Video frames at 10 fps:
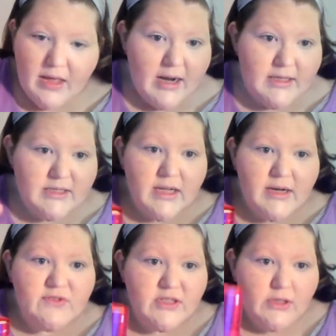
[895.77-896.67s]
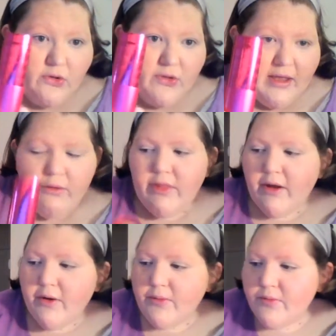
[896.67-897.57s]
and it's kind of sealed now in
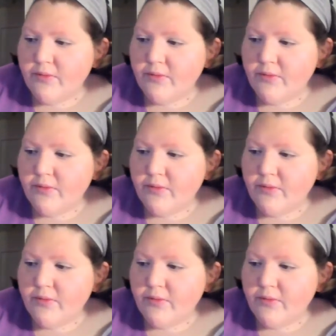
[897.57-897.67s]
there.